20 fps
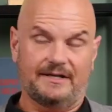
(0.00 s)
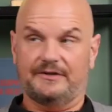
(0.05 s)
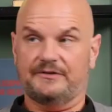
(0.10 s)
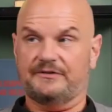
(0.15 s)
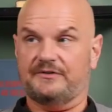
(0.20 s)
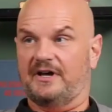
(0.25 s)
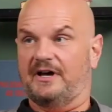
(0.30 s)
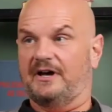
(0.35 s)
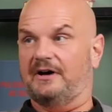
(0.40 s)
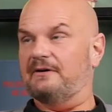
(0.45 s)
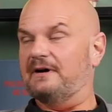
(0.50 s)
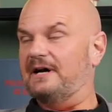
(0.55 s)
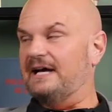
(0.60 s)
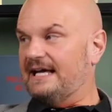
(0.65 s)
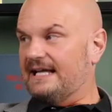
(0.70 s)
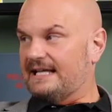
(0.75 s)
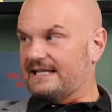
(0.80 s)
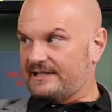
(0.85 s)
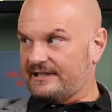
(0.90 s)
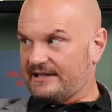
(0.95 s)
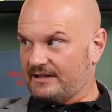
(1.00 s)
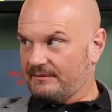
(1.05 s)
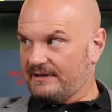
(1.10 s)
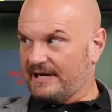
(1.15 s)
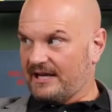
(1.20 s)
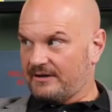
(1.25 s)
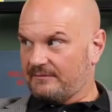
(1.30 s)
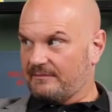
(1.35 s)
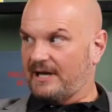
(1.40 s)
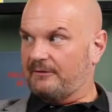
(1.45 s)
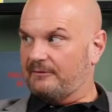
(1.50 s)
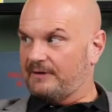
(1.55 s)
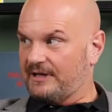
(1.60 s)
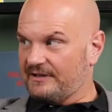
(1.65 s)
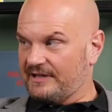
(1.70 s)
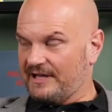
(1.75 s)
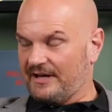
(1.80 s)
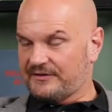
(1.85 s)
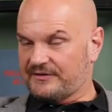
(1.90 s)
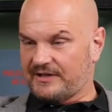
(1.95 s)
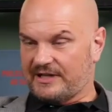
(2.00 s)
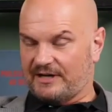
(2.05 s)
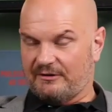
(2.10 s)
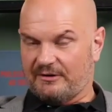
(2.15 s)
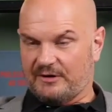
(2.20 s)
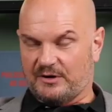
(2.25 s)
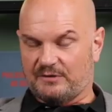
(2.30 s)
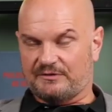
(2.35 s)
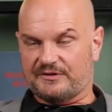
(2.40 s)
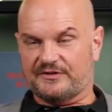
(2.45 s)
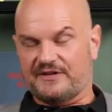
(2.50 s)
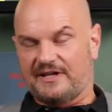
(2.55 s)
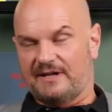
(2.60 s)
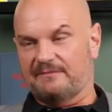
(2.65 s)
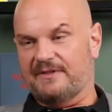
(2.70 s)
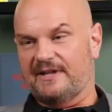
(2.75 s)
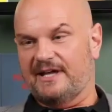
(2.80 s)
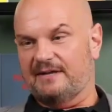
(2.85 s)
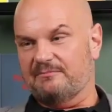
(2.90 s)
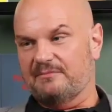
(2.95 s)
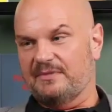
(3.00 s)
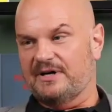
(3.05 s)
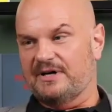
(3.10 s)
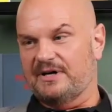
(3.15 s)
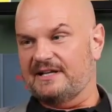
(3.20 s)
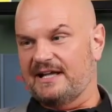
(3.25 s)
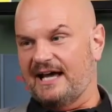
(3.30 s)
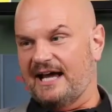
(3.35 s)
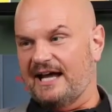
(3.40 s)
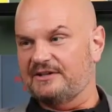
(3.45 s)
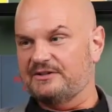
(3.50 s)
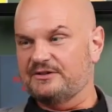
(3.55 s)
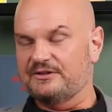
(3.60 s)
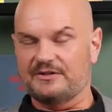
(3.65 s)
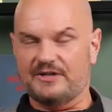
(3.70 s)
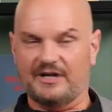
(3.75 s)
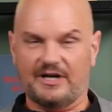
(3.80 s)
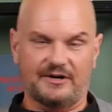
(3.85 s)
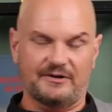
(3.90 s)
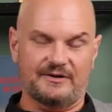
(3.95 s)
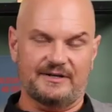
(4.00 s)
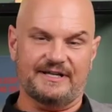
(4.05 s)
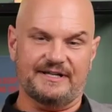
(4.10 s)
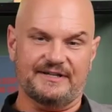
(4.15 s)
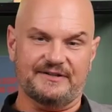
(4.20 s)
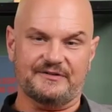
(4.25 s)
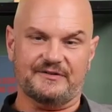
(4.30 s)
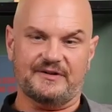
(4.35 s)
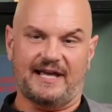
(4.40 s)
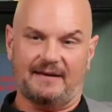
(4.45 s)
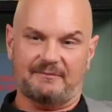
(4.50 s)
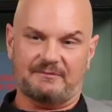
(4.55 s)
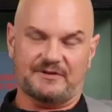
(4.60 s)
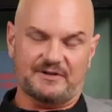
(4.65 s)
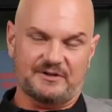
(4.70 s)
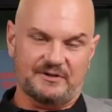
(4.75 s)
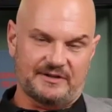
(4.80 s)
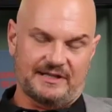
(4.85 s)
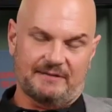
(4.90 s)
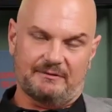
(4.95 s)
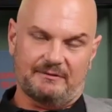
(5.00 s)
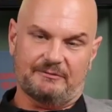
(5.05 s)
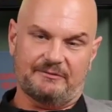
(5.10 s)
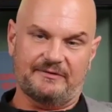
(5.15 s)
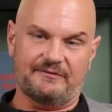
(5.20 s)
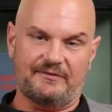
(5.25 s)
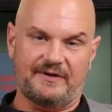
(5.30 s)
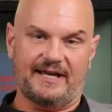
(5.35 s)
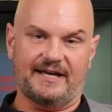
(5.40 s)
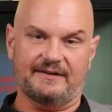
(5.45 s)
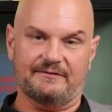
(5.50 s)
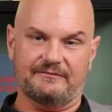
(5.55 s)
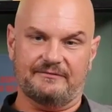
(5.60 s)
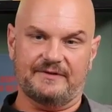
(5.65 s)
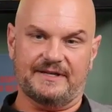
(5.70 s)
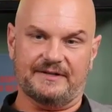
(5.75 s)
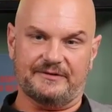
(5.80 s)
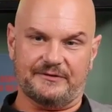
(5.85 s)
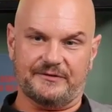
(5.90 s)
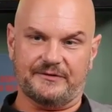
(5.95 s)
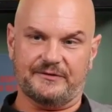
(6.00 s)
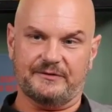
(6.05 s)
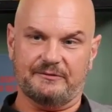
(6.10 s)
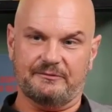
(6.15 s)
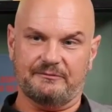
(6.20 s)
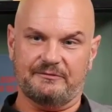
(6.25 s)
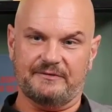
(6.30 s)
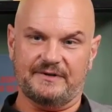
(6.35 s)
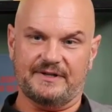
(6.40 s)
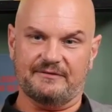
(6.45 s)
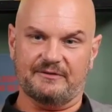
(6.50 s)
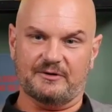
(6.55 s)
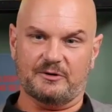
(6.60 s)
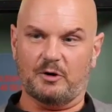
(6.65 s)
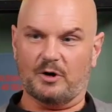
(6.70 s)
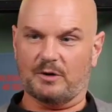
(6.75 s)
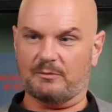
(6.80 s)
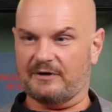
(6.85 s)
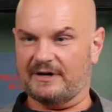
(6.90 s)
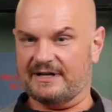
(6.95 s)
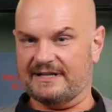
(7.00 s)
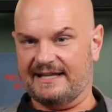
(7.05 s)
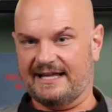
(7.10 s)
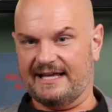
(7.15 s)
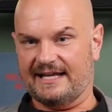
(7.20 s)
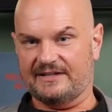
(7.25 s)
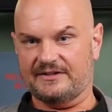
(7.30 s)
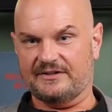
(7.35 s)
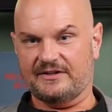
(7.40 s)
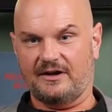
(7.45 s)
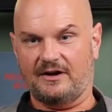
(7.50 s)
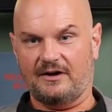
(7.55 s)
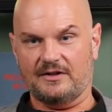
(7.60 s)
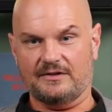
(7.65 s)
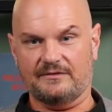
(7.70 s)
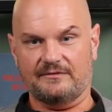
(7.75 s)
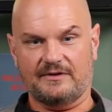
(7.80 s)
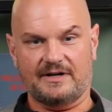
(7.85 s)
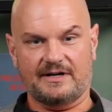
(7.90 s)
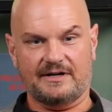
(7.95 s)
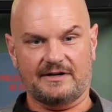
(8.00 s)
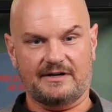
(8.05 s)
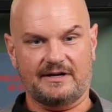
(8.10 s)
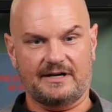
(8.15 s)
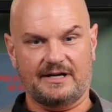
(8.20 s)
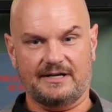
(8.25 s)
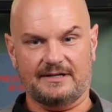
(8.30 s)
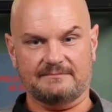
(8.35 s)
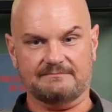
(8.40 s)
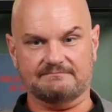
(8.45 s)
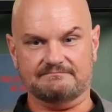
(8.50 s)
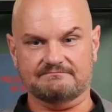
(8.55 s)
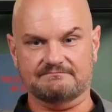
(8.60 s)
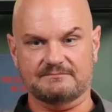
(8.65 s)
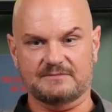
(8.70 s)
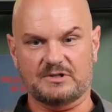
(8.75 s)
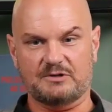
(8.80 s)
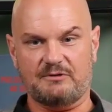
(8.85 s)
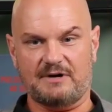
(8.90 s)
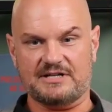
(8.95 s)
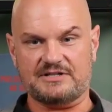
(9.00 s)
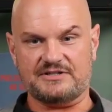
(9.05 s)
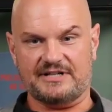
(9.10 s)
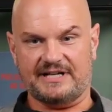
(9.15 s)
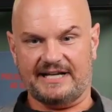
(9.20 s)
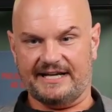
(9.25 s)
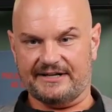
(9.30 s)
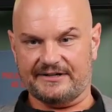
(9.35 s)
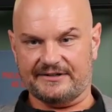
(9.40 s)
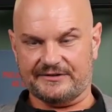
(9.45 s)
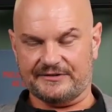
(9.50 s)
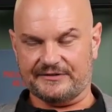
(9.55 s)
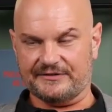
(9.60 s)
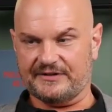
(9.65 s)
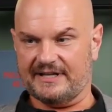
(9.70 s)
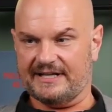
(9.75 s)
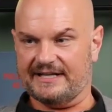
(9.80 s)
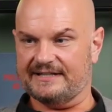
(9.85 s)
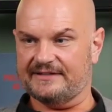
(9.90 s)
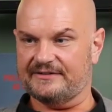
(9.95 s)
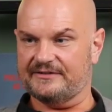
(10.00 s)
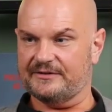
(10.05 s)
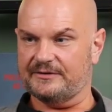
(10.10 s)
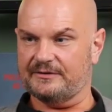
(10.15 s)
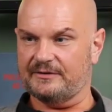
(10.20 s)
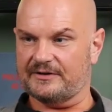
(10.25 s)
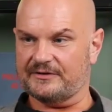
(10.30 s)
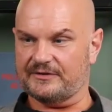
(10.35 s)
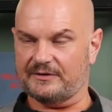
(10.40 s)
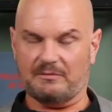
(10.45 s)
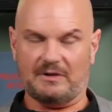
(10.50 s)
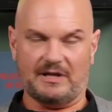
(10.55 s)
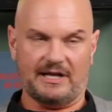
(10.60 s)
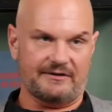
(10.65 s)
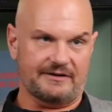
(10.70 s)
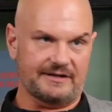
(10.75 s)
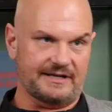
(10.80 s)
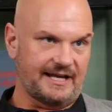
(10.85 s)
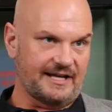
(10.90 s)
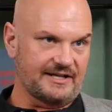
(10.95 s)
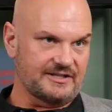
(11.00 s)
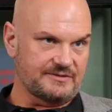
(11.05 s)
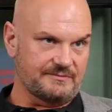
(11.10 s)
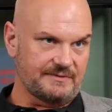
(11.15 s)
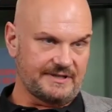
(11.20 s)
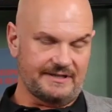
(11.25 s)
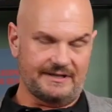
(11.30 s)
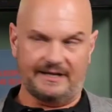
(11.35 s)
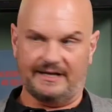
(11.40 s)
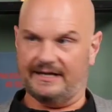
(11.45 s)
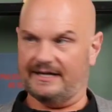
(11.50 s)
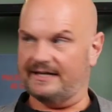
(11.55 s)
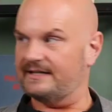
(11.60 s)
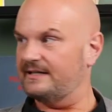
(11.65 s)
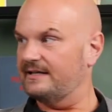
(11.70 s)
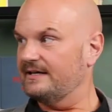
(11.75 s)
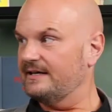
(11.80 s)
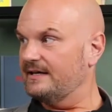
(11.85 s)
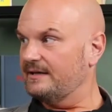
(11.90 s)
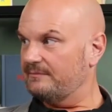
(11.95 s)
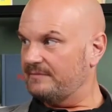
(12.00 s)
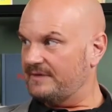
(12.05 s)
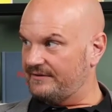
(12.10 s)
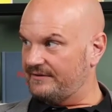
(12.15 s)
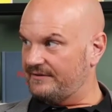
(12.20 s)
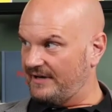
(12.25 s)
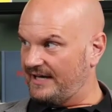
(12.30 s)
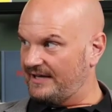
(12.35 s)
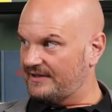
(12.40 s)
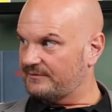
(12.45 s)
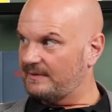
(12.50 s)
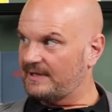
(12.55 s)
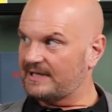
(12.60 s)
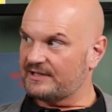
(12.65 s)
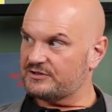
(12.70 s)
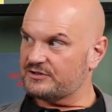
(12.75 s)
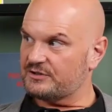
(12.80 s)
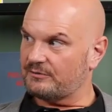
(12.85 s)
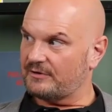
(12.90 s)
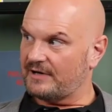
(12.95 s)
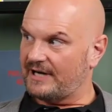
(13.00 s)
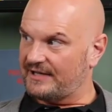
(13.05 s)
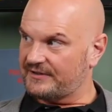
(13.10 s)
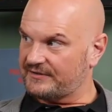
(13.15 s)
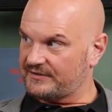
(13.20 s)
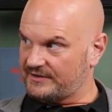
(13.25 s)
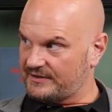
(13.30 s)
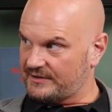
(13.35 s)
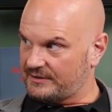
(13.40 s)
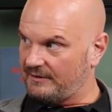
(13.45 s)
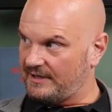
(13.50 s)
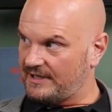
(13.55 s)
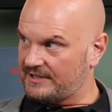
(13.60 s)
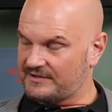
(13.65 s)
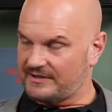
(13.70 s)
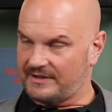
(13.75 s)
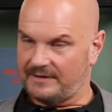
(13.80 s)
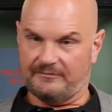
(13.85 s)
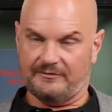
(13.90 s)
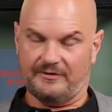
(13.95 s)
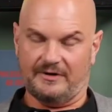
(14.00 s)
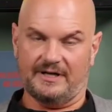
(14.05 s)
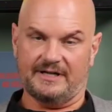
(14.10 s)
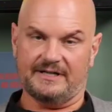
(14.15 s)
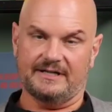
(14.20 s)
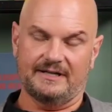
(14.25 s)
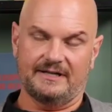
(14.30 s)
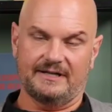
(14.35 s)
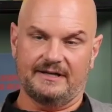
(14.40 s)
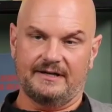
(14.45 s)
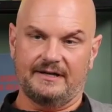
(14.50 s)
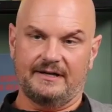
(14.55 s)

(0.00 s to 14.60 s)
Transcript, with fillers: So a little bit out of my wheelhouse. I don't want to overstep that, but I do know is absolutely. I mean, we've have it's we've incorporated that into all of our um, questionnaires and into our supplier engagement um, PFAS, making sure we're asking the question up front.